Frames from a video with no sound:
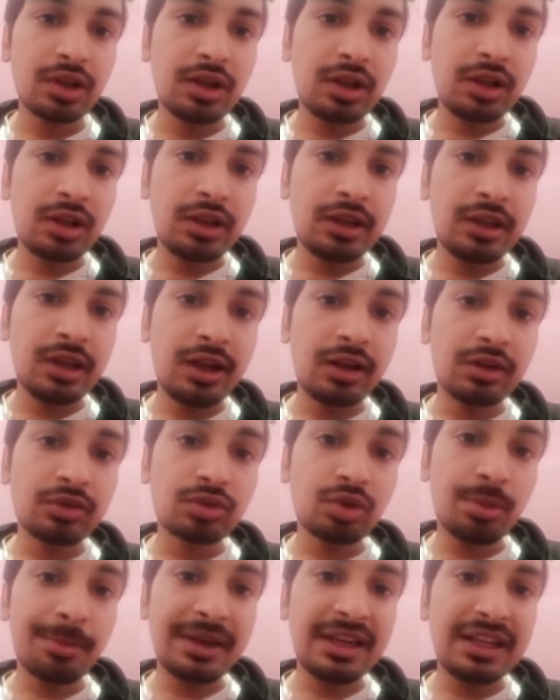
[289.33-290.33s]
Here
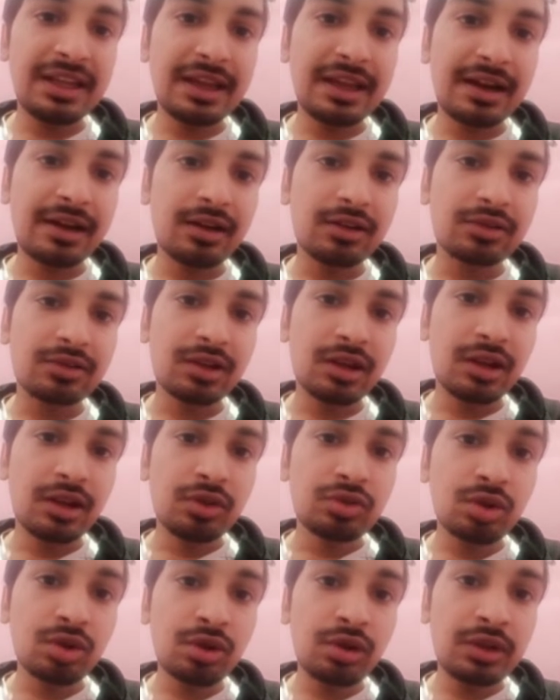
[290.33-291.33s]
so many candles.
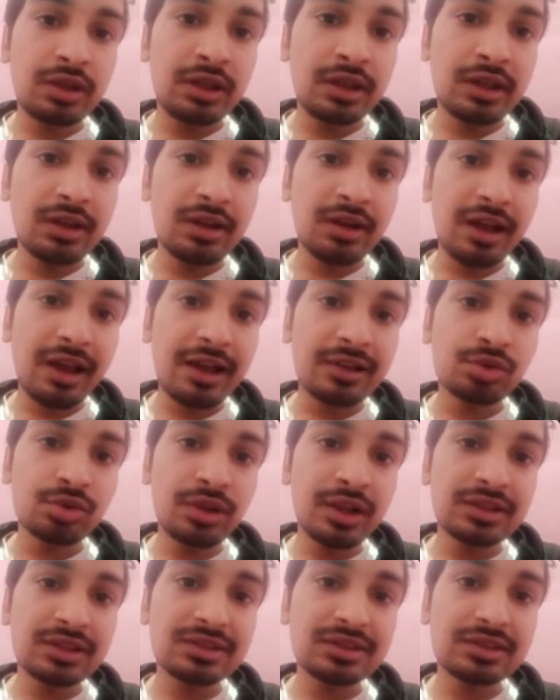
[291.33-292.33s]
So here as soon
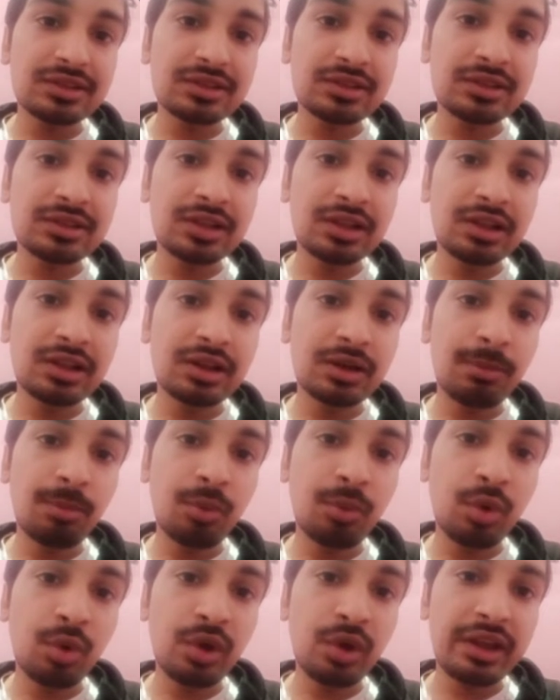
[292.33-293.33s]
as the
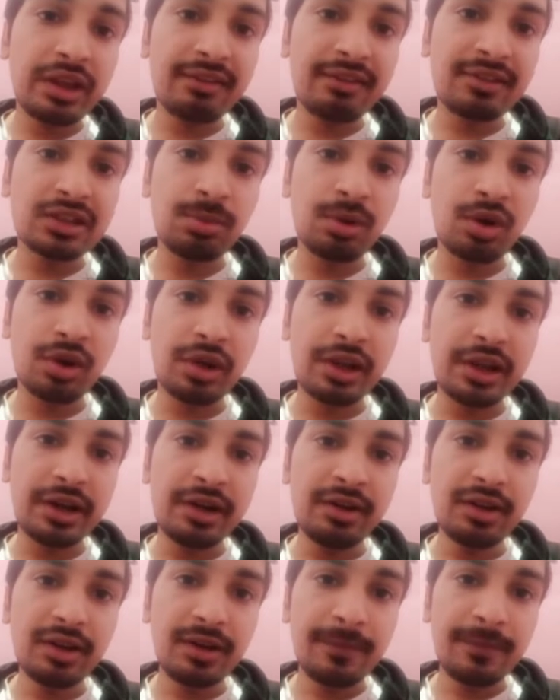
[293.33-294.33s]
moving average broke
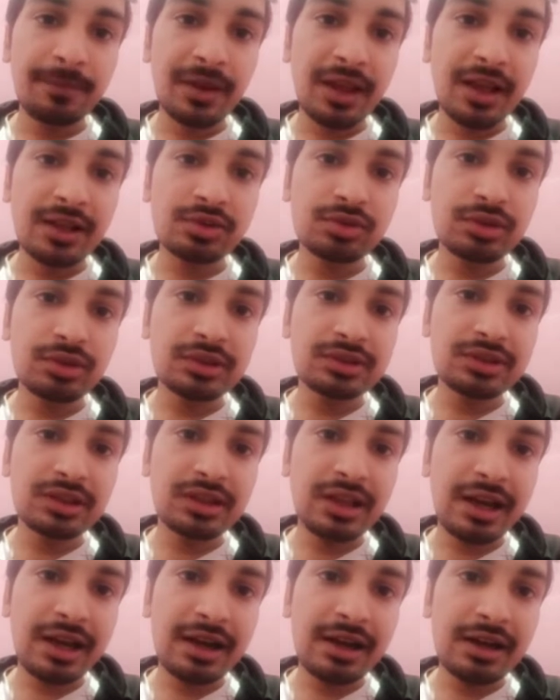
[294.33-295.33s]
it, as soon as the
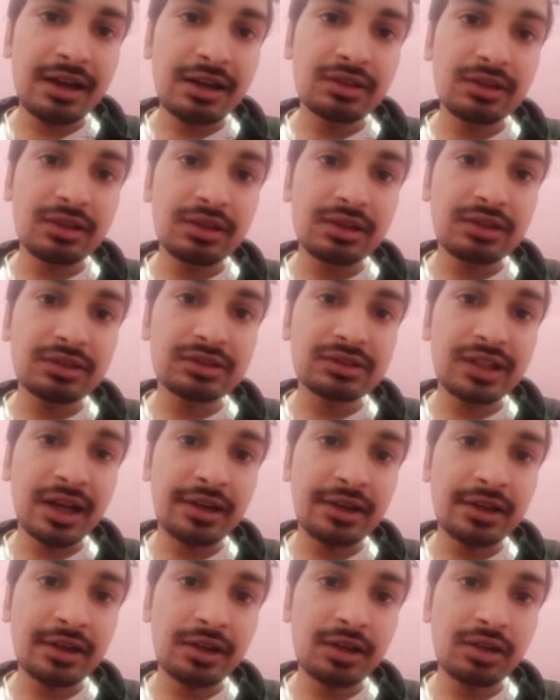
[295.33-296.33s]
candle
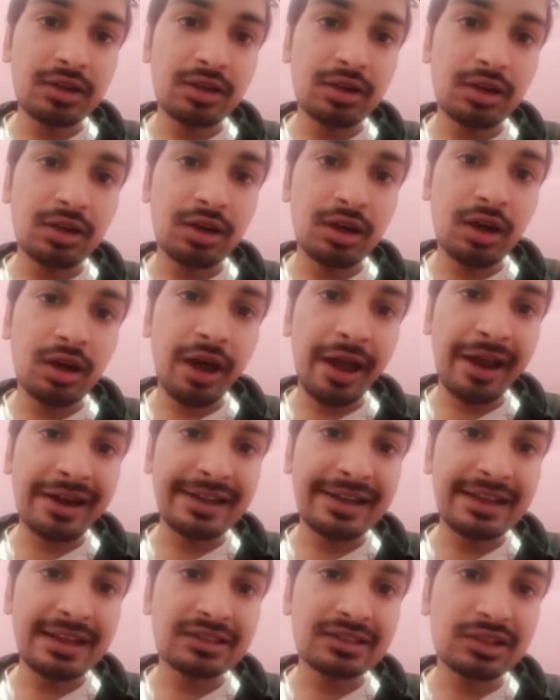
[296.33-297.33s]
started
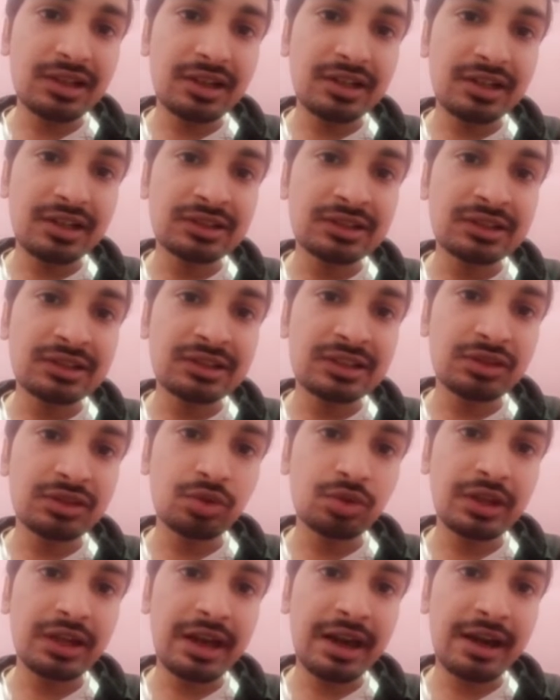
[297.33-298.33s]
acting as a resistance to
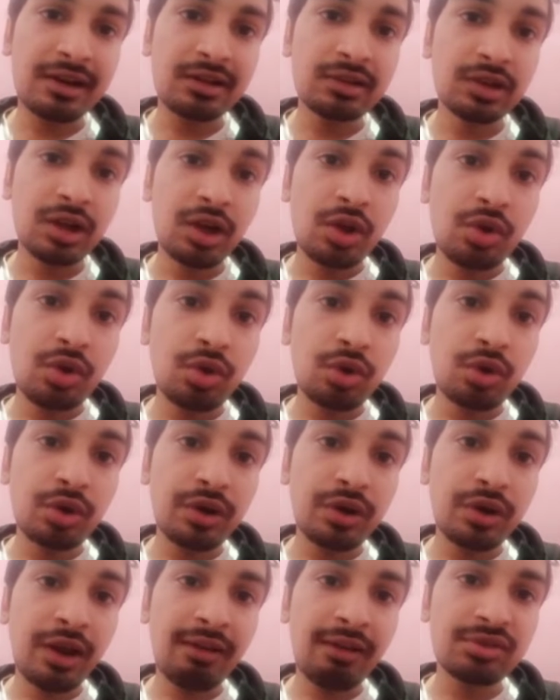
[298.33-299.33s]
3 candles, you could
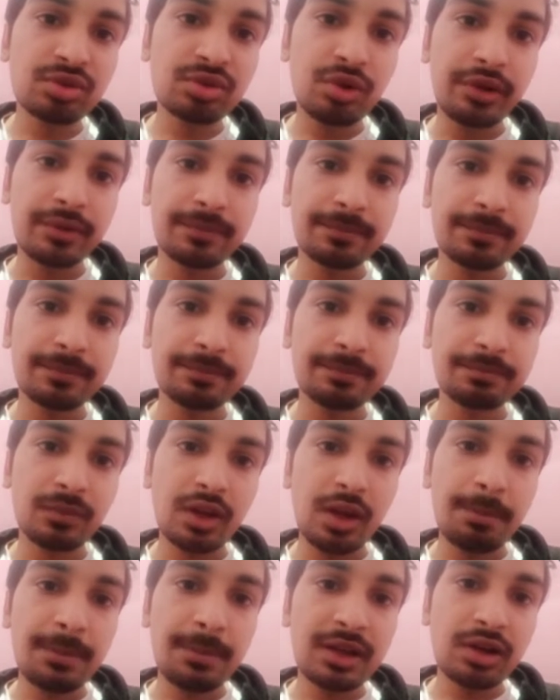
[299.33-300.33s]
have sold
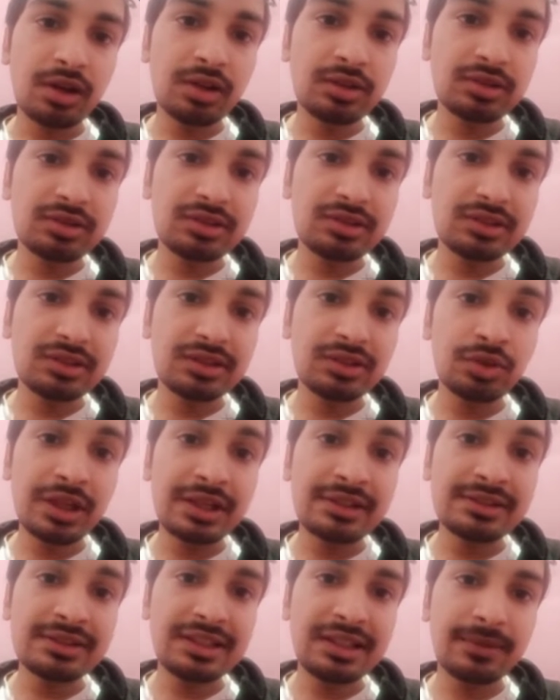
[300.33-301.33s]
because you
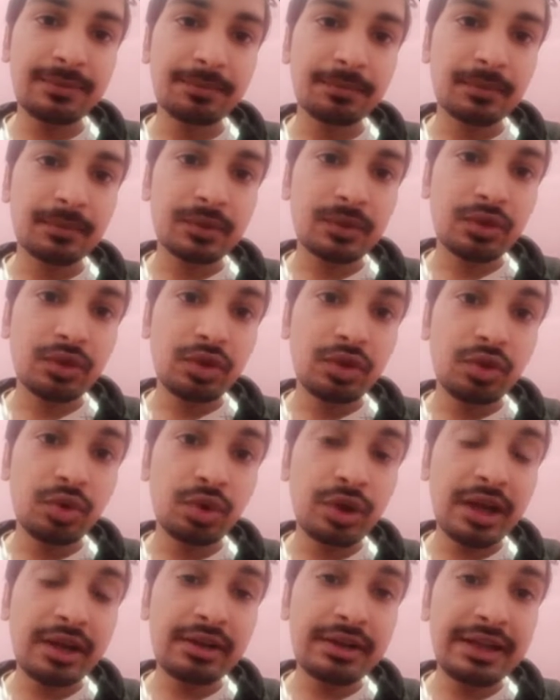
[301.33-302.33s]
can see, you
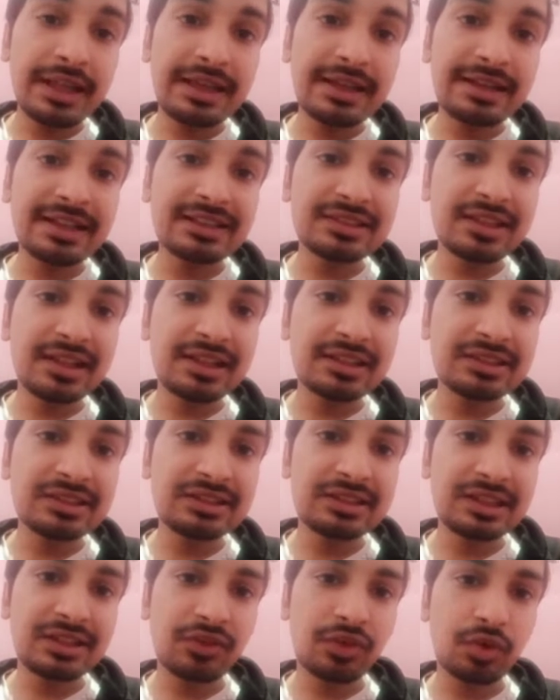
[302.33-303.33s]
can take it as a
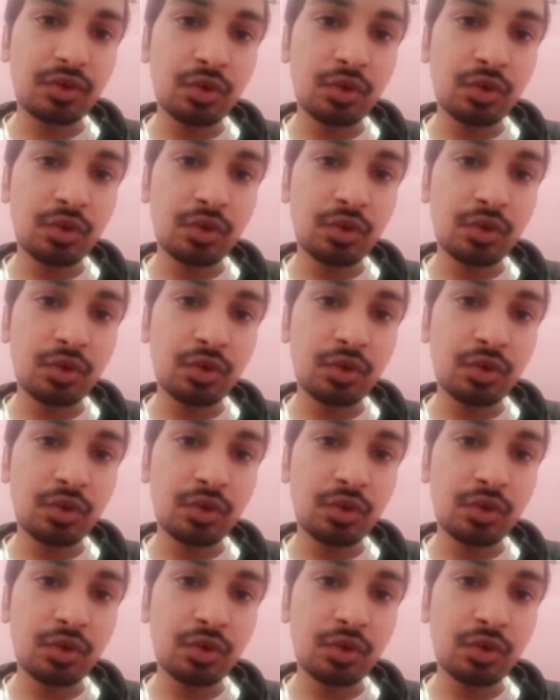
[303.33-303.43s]
resistance.